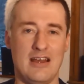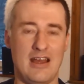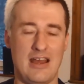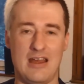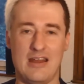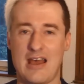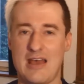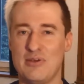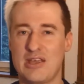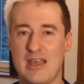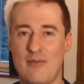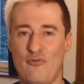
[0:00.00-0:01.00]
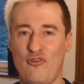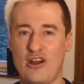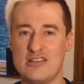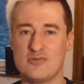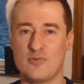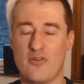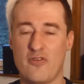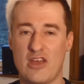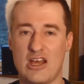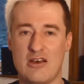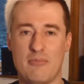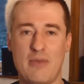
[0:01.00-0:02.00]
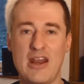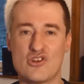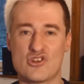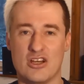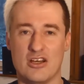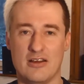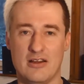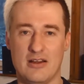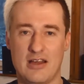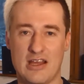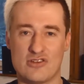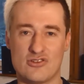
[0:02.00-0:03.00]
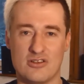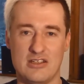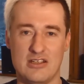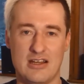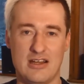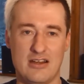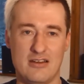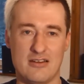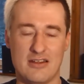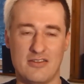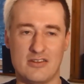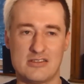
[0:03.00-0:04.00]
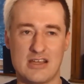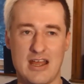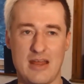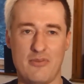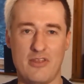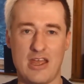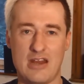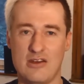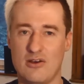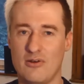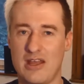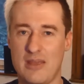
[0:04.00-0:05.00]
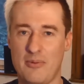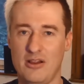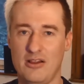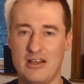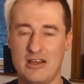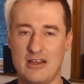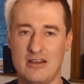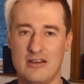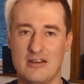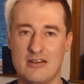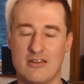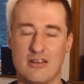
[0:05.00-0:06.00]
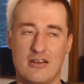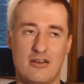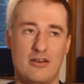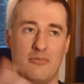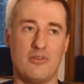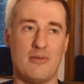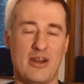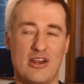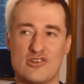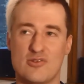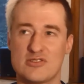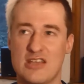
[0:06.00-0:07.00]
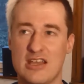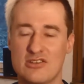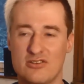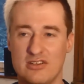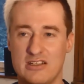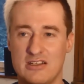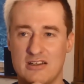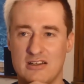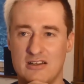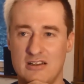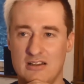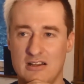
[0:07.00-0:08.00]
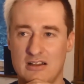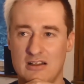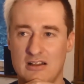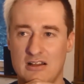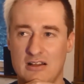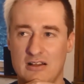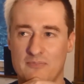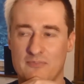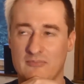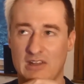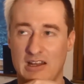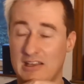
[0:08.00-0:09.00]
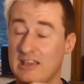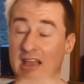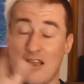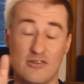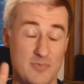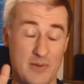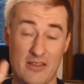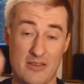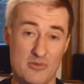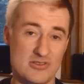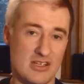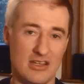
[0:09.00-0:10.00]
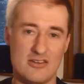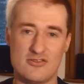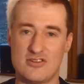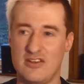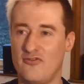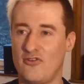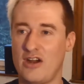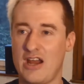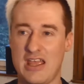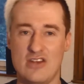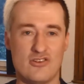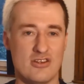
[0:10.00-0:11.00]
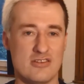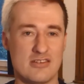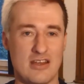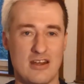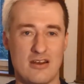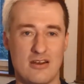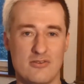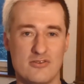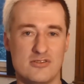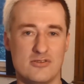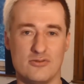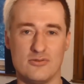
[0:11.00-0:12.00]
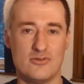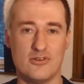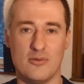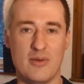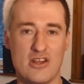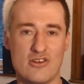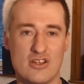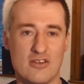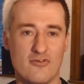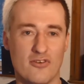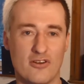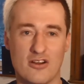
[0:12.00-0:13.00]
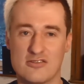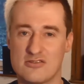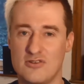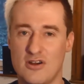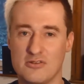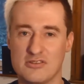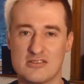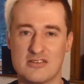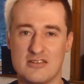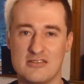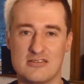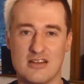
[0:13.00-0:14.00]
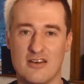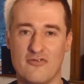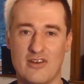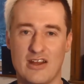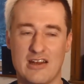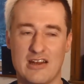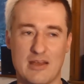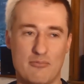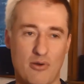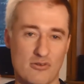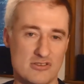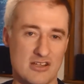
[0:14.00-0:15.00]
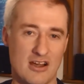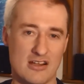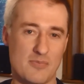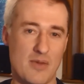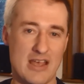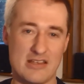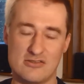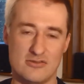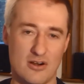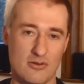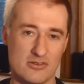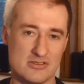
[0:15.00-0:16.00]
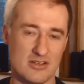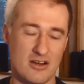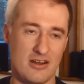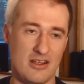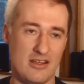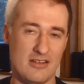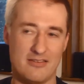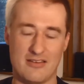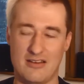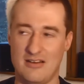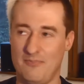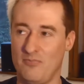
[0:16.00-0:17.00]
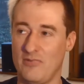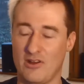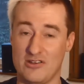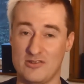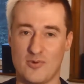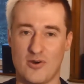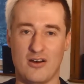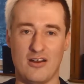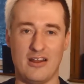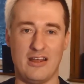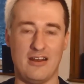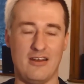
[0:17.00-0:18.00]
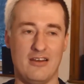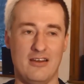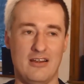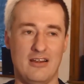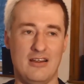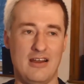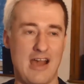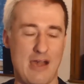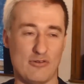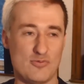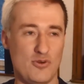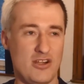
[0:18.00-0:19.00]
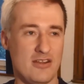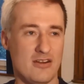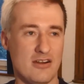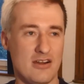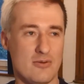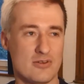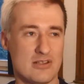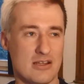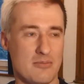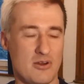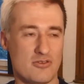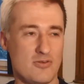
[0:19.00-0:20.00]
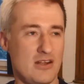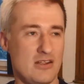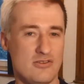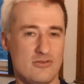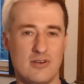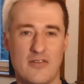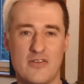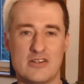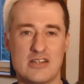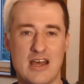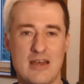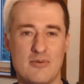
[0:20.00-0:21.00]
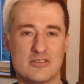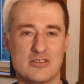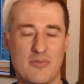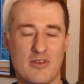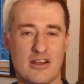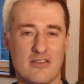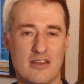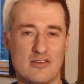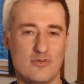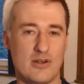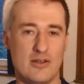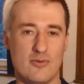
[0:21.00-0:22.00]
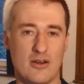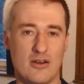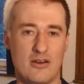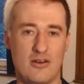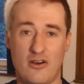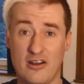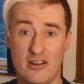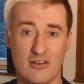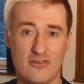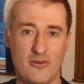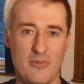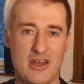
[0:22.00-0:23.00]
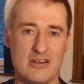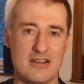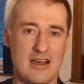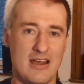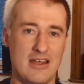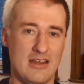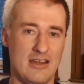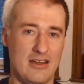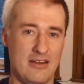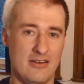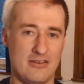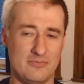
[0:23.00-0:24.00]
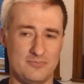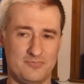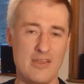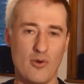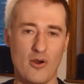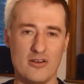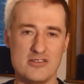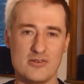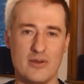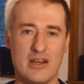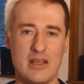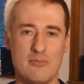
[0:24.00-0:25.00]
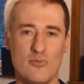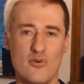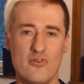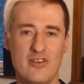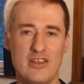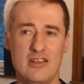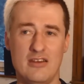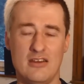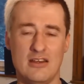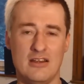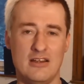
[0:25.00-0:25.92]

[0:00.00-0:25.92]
And I became friends with their manager, actually. And at the time they had no label, and their manager was actually like a guy who's been in the music industry for ages and used to do tour managing for Guns N' Roses and stuff, and had like postcards by Axl Rose on his wall. And I was pretty young. I was like about 22 at the time or something like that, 21. Learned a lot from that guy. And they were also in a movie.